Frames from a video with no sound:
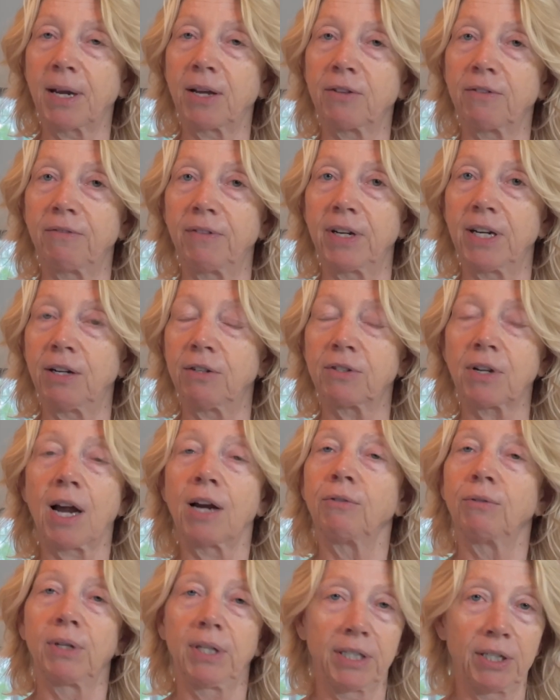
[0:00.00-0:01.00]
other videos, I
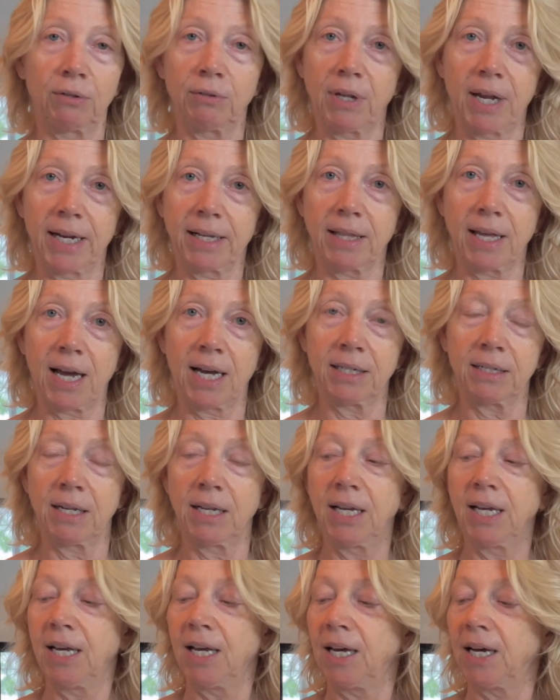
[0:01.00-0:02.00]
really don't like that,
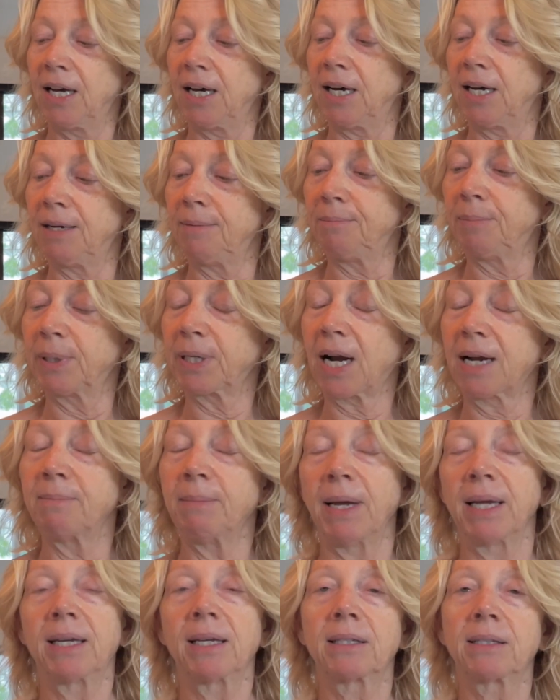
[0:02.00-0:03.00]
but I
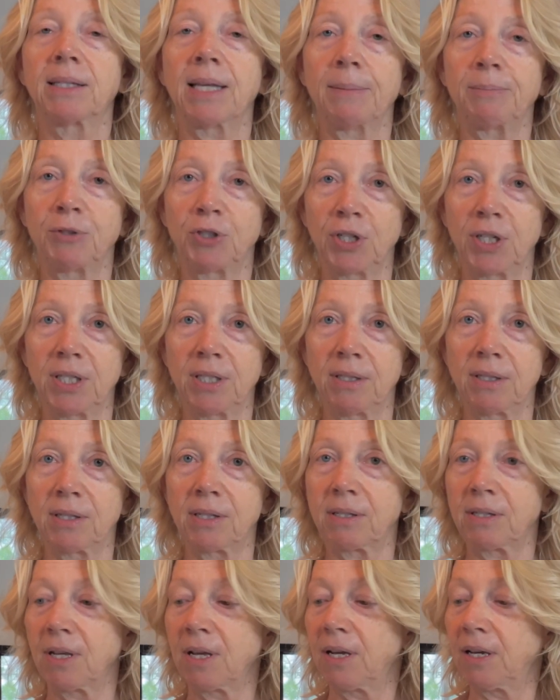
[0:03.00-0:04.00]
make
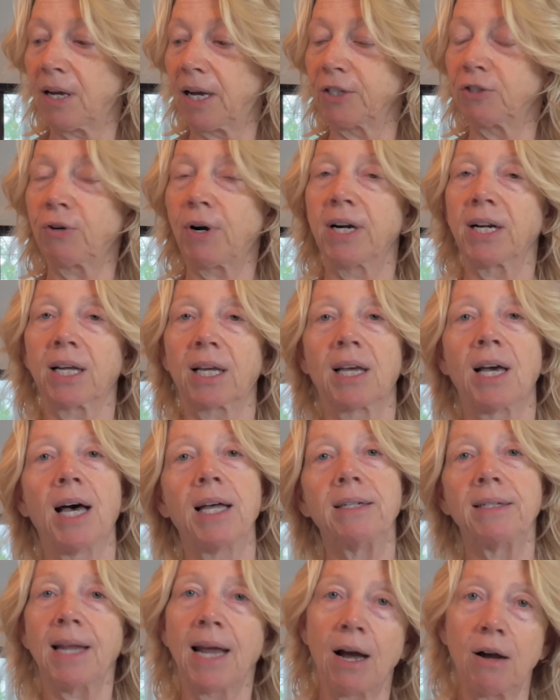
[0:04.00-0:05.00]
exceptions. I try to
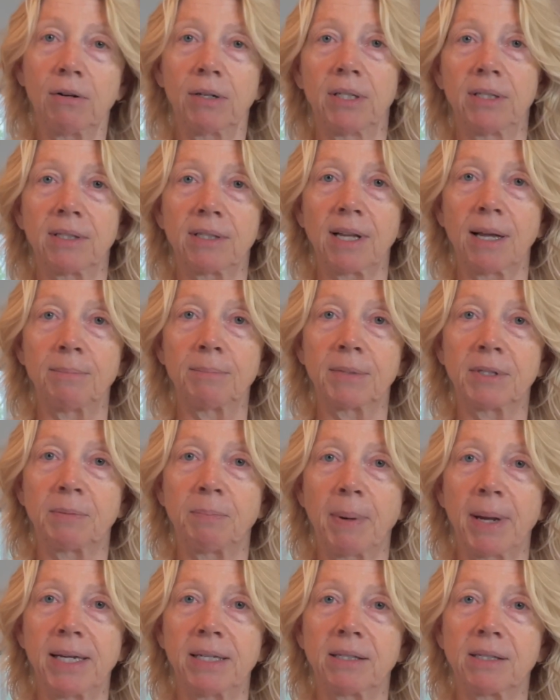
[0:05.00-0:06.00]
cut down in some
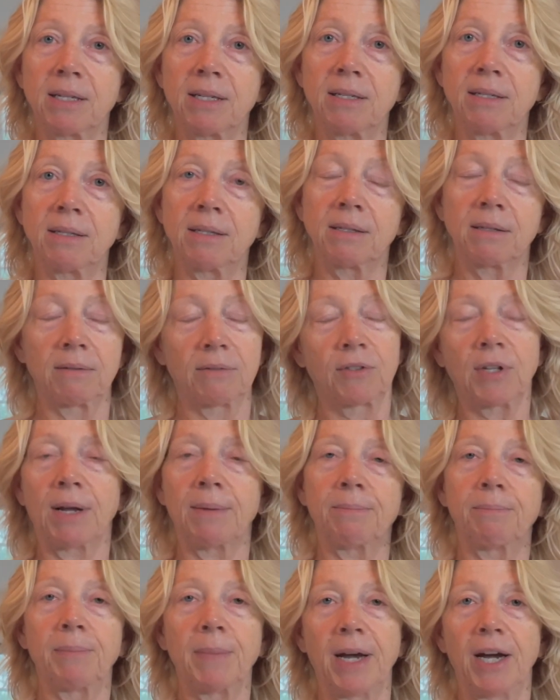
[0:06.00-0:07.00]
spaces,
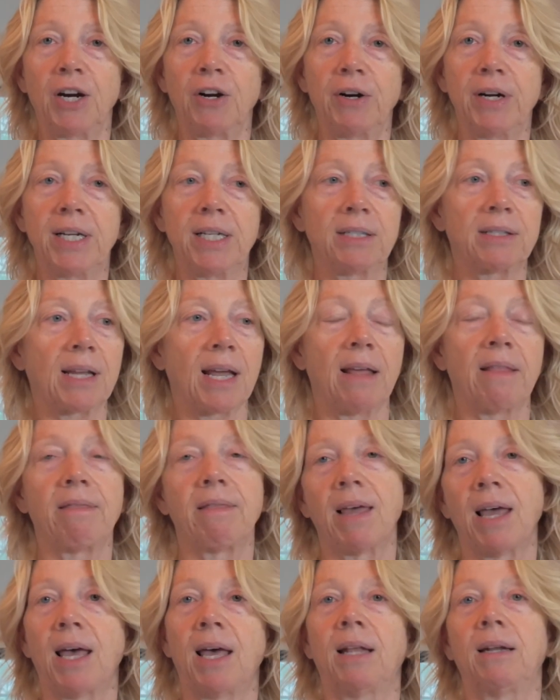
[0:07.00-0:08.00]
some areas, and
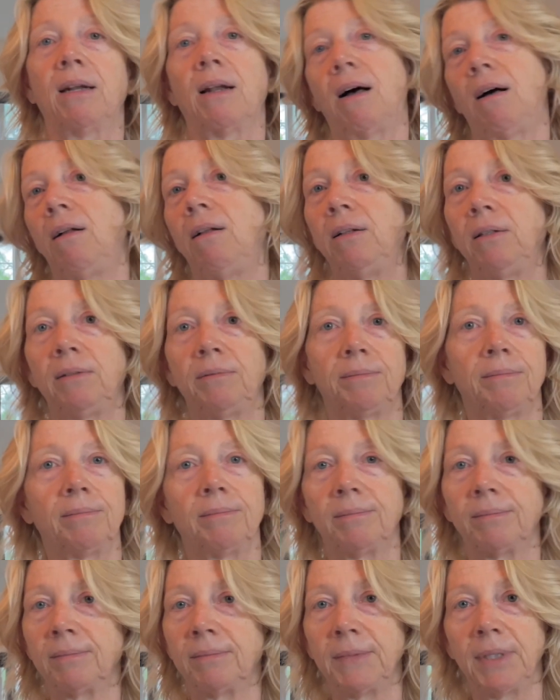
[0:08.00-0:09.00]
then I'll,
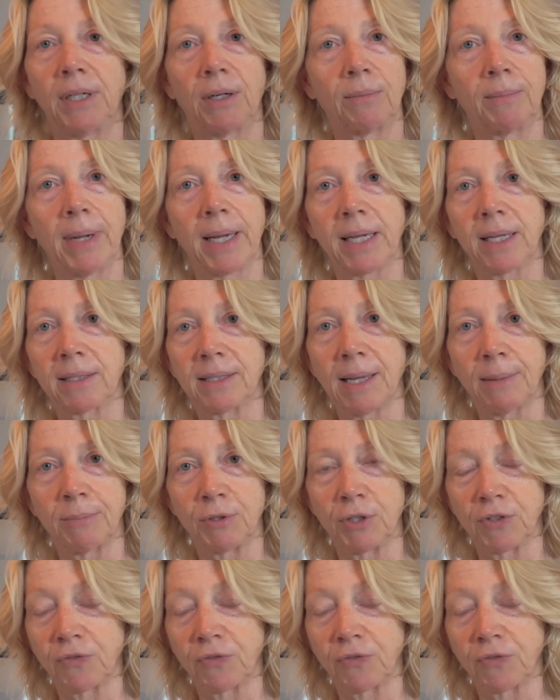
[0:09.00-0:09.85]
make exceptions